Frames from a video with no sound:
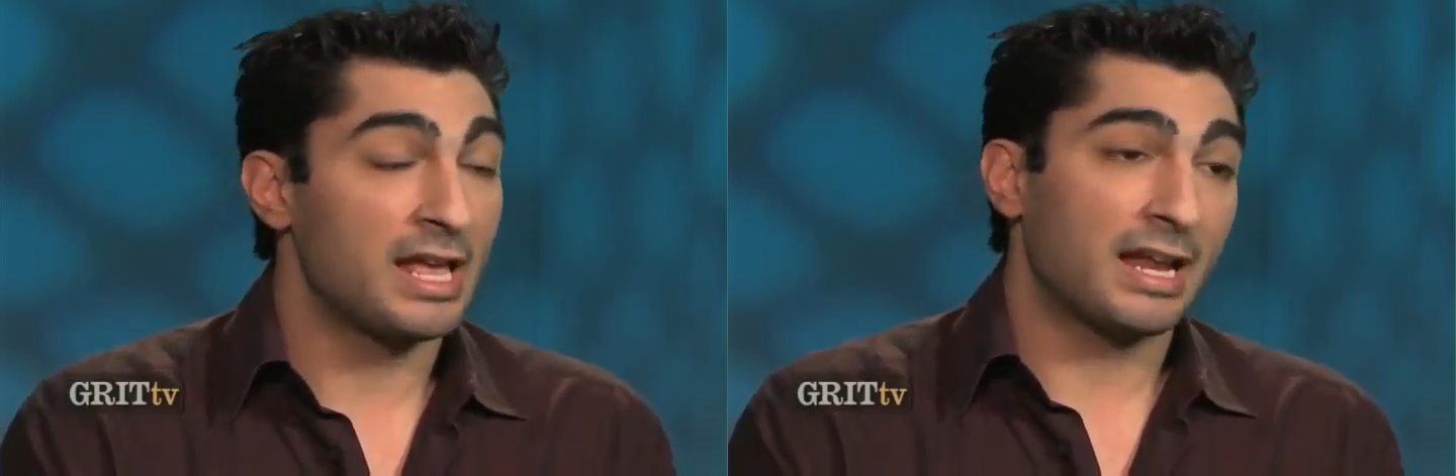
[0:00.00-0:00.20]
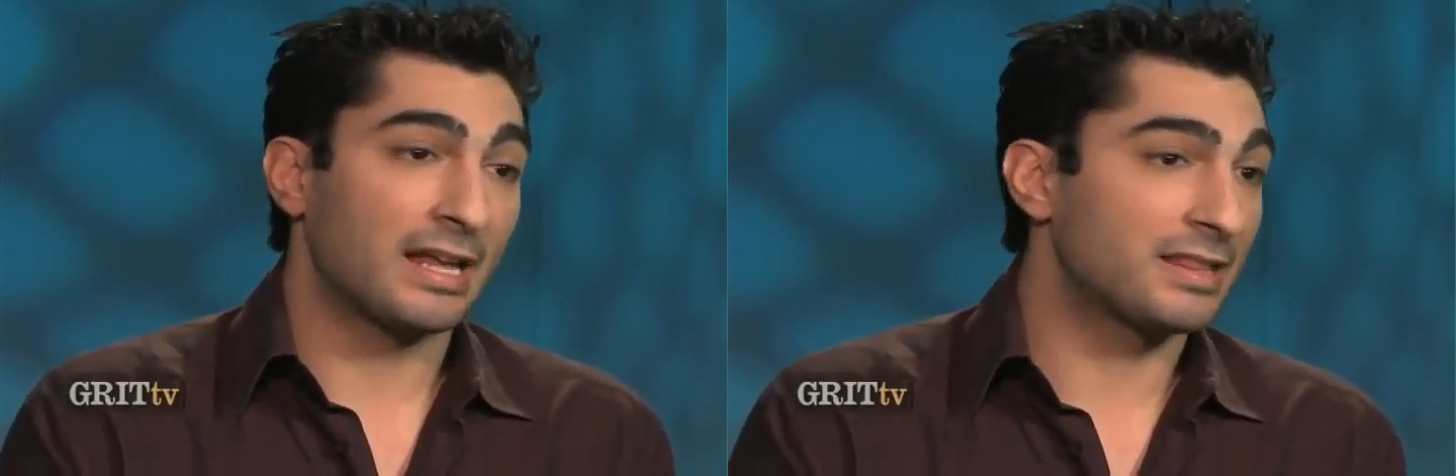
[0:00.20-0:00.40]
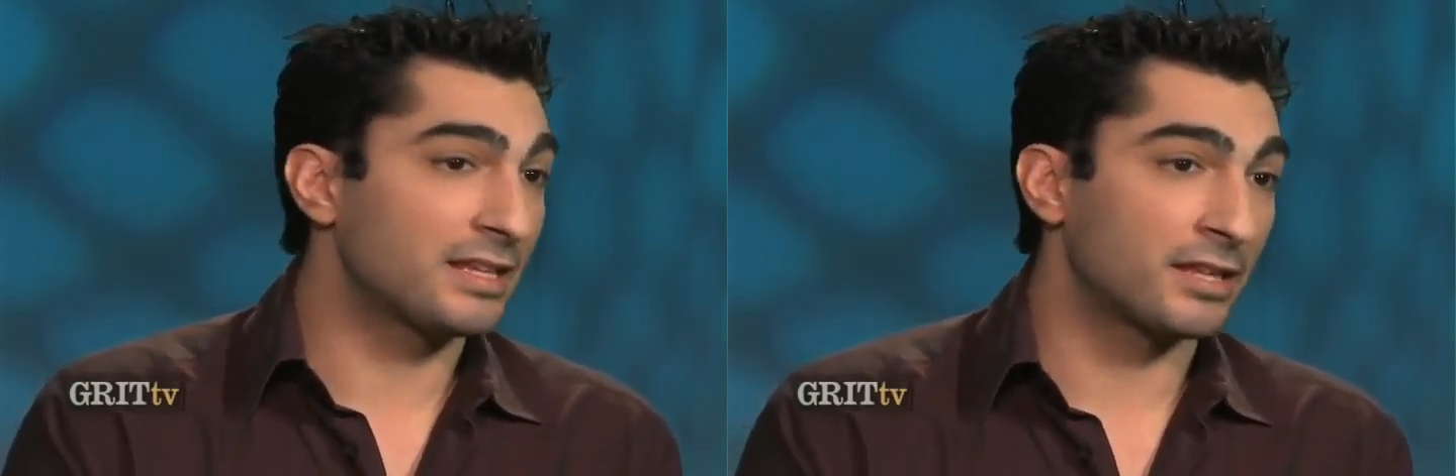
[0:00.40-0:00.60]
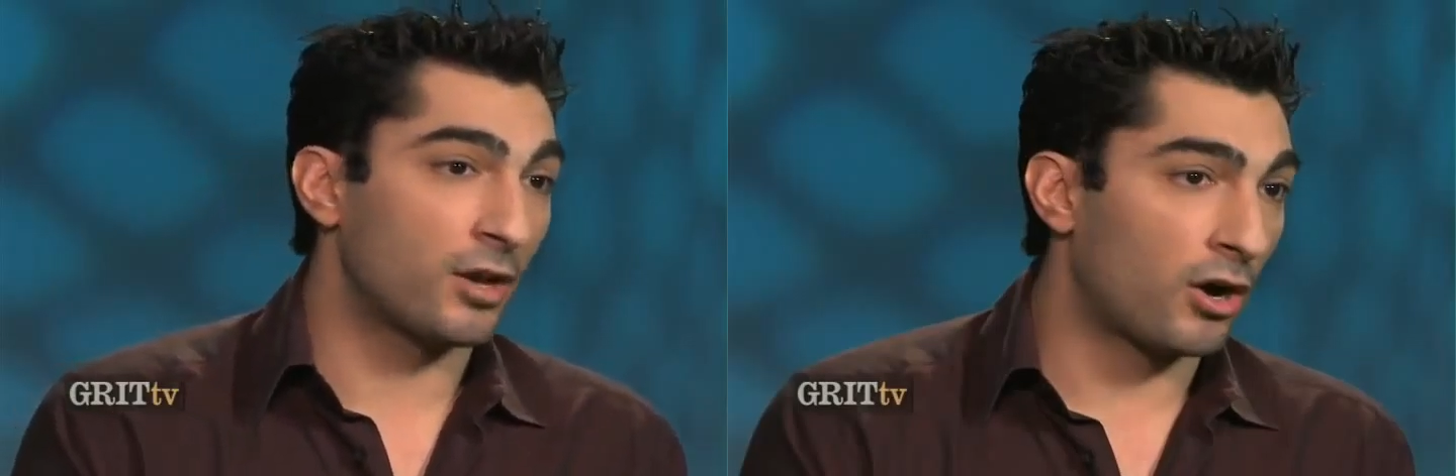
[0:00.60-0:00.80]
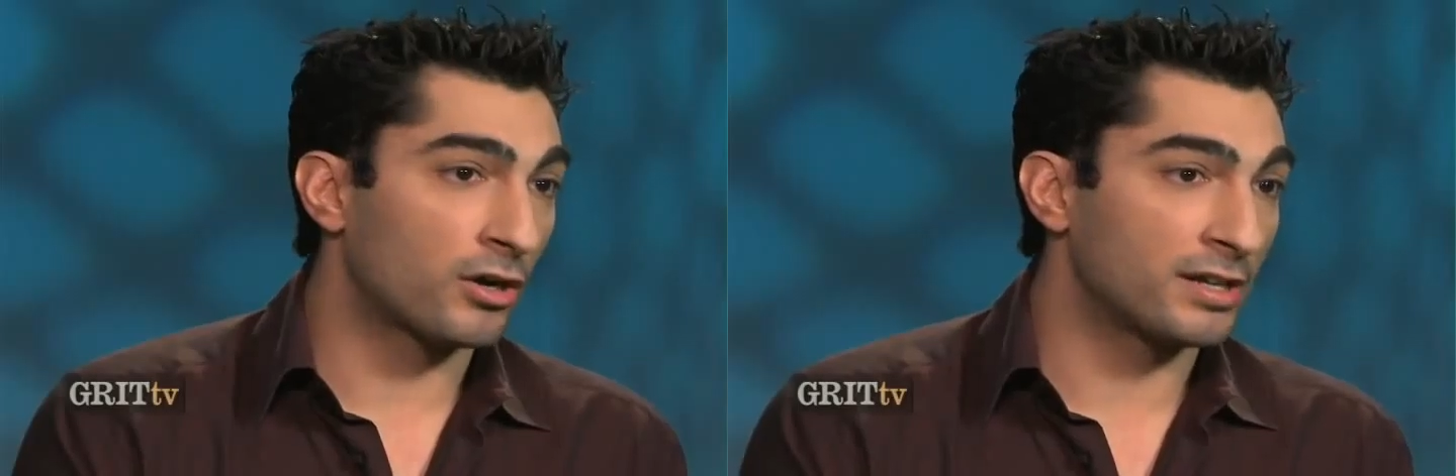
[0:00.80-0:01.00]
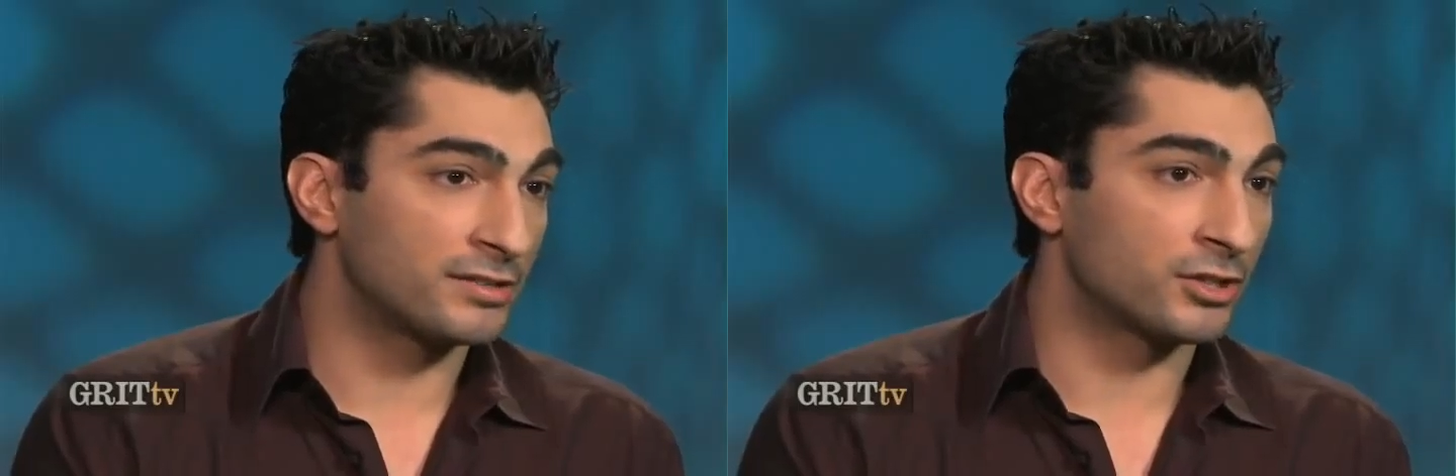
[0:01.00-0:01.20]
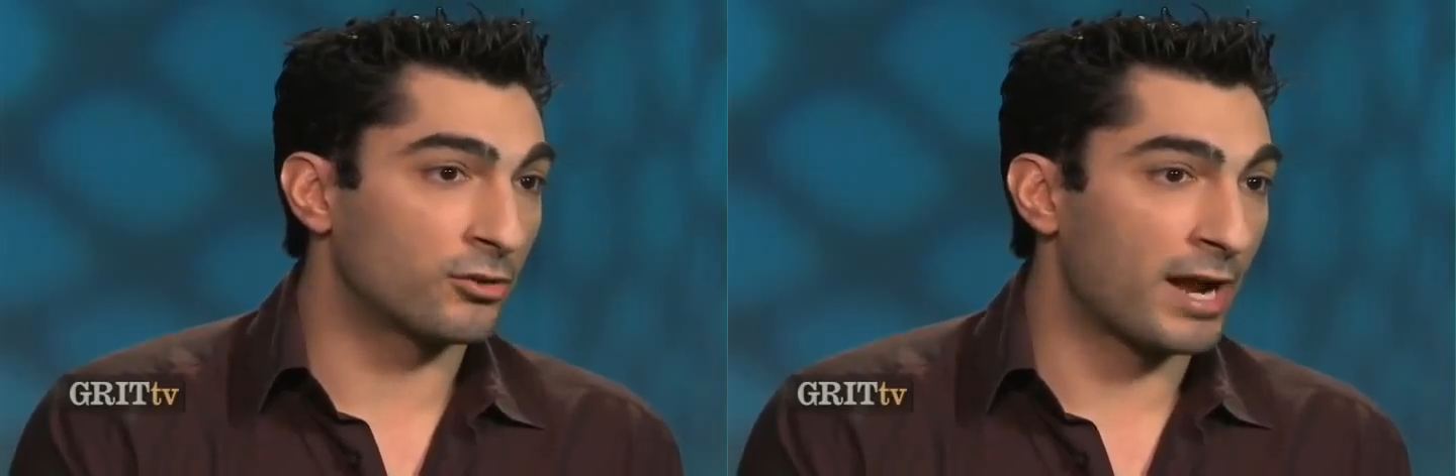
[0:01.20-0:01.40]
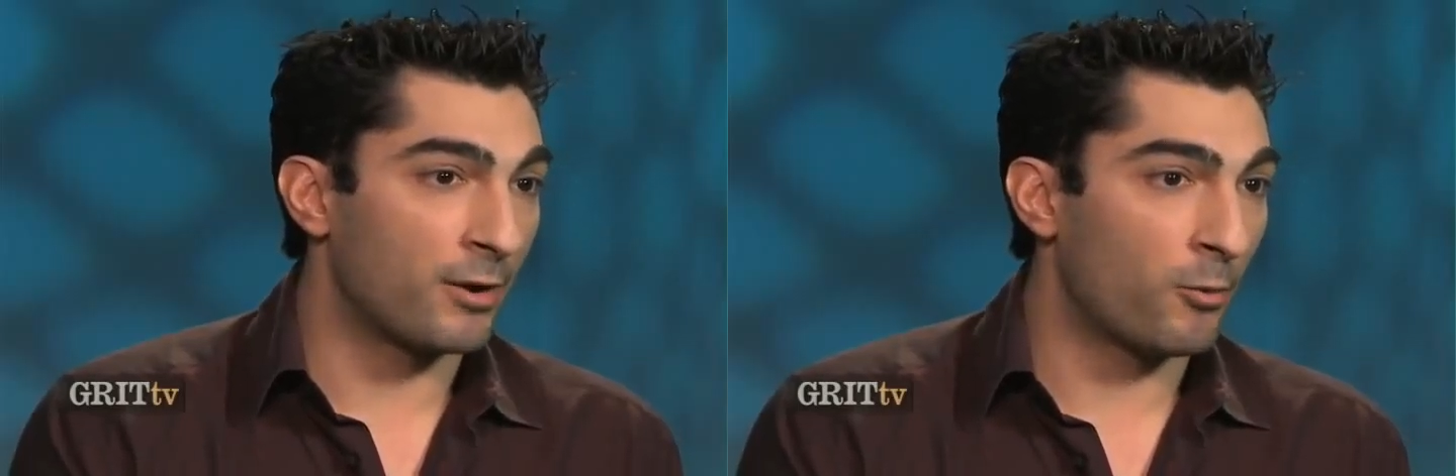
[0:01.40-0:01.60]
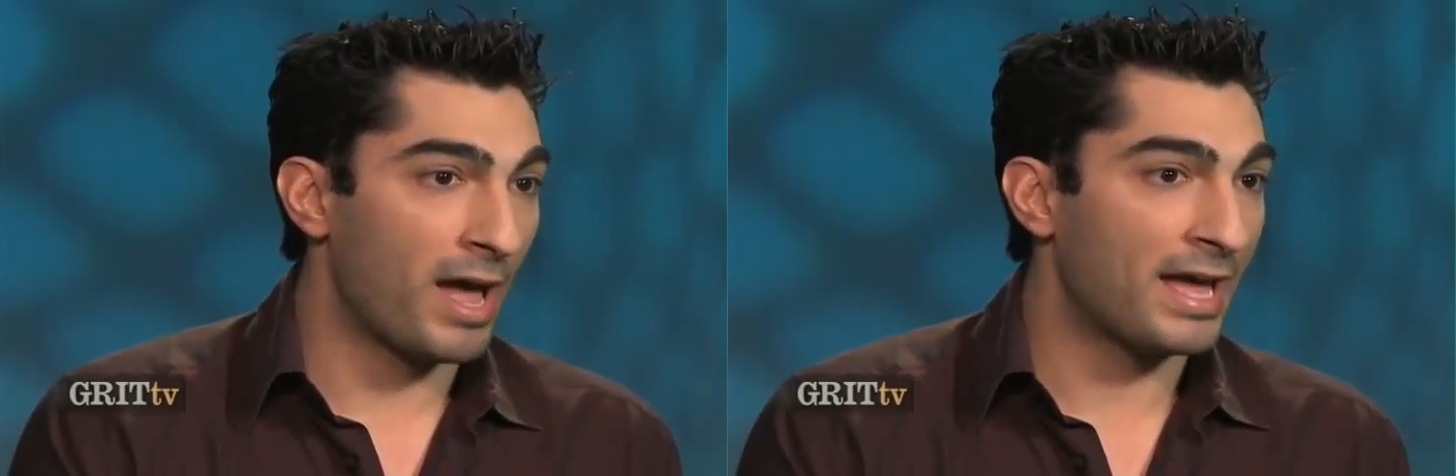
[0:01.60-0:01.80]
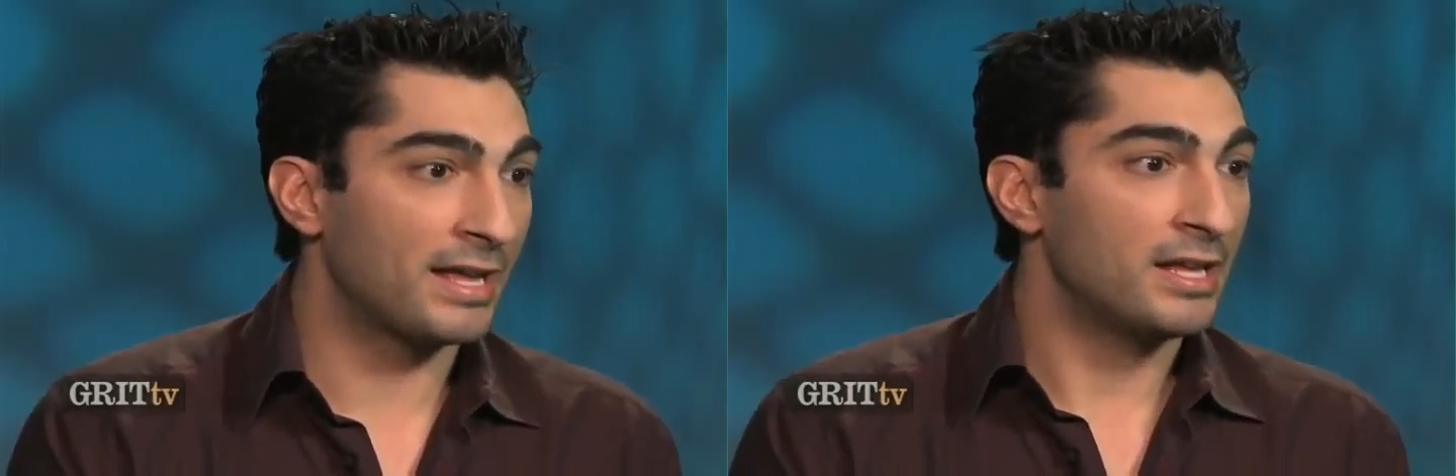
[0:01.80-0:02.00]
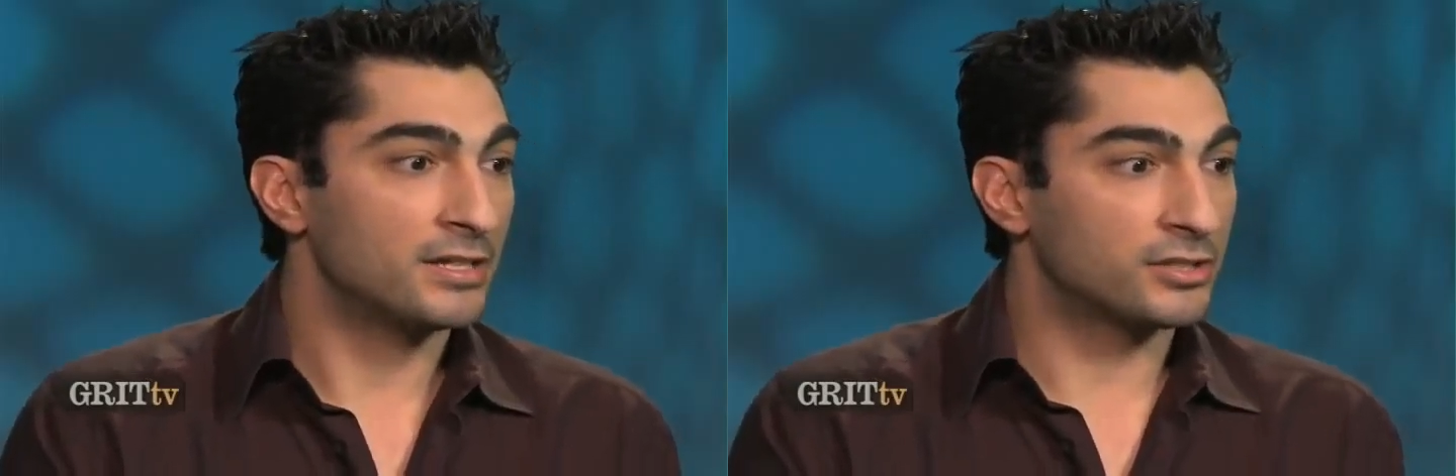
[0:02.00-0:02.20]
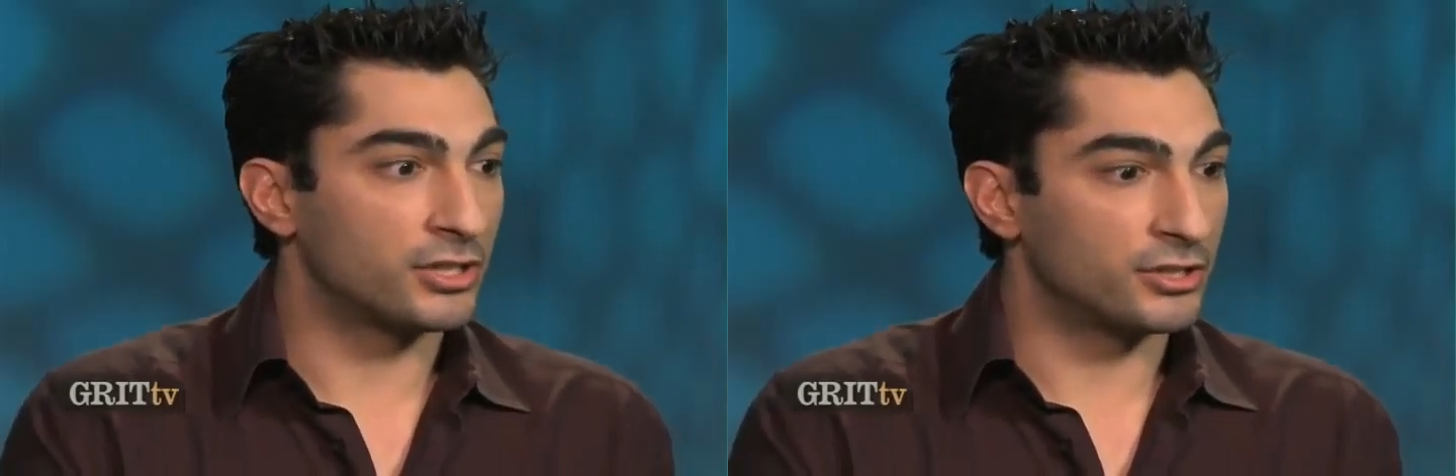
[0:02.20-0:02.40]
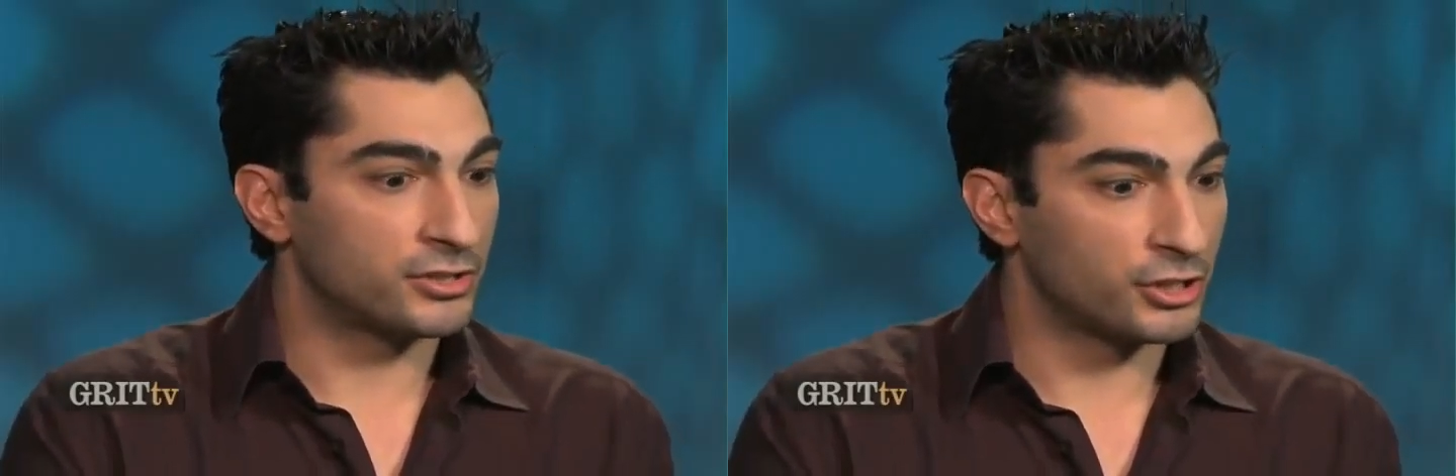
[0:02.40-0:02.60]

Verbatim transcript: And I think that art is a great way to,